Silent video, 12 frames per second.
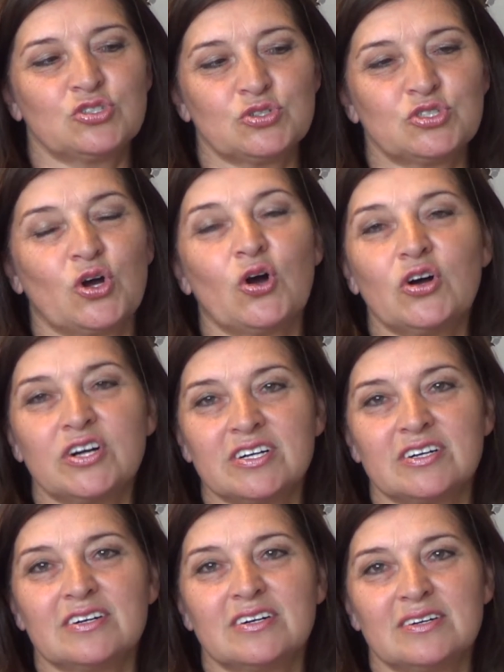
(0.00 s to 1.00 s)
to
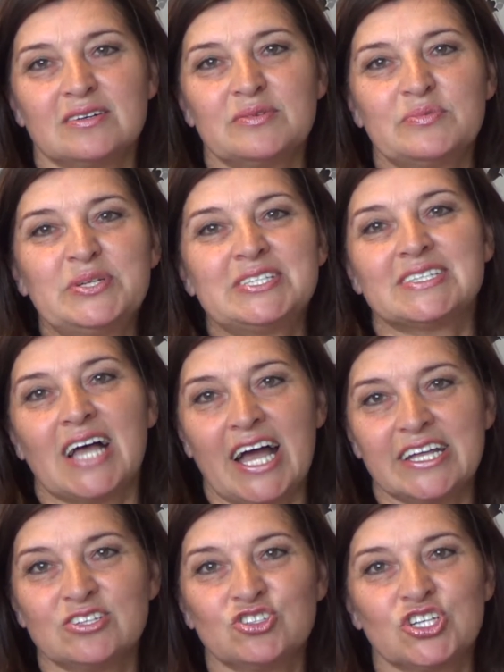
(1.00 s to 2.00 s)
talk
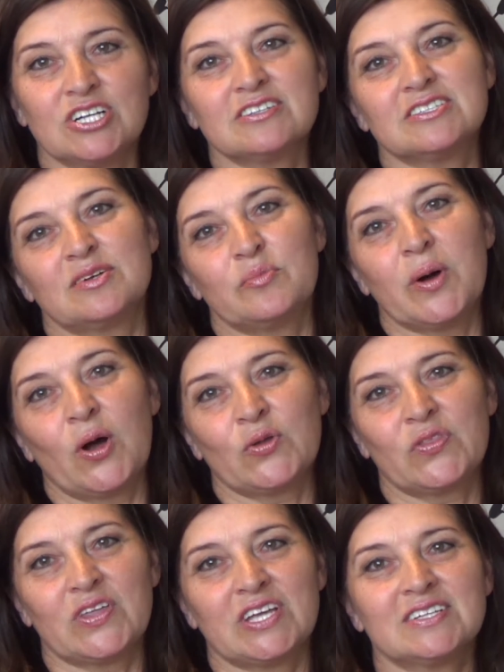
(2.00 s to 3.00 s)
beside children
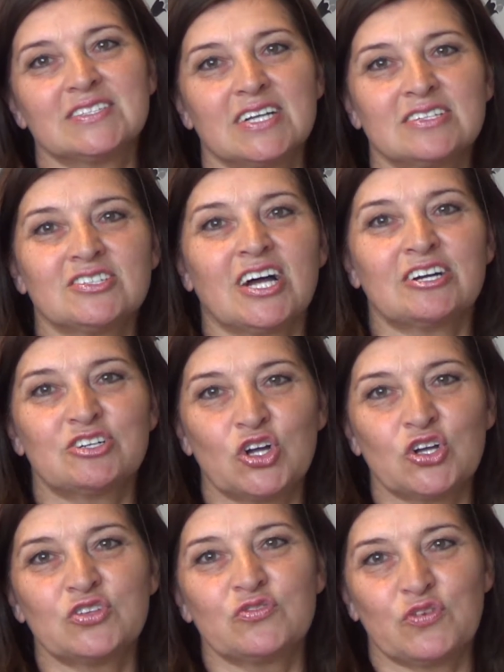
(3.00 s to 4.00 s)
about things that are
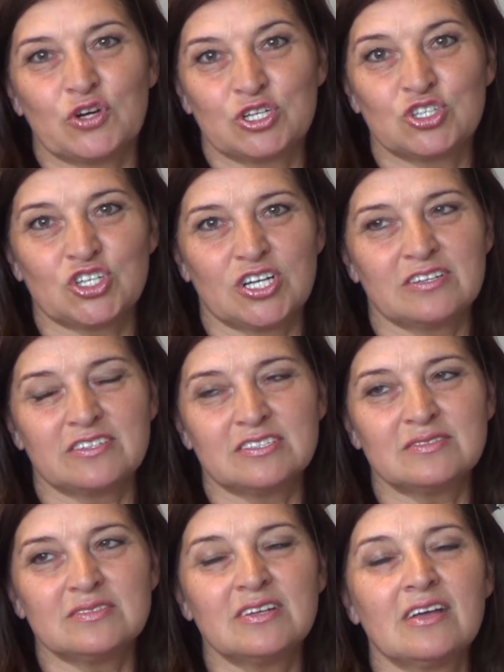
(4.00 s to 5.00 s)
not for
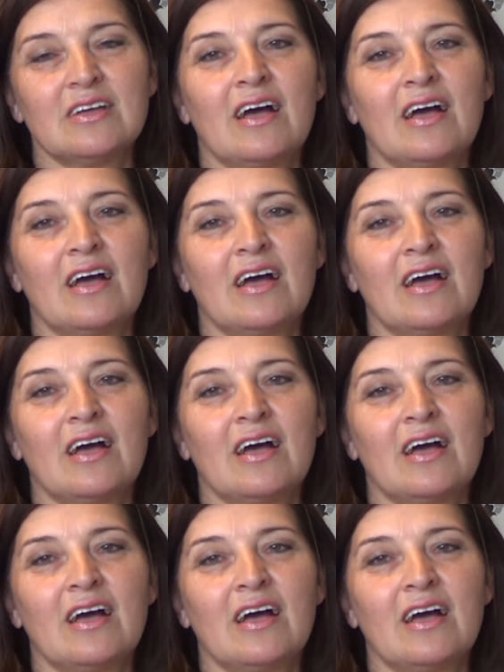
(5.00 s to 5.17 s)
children,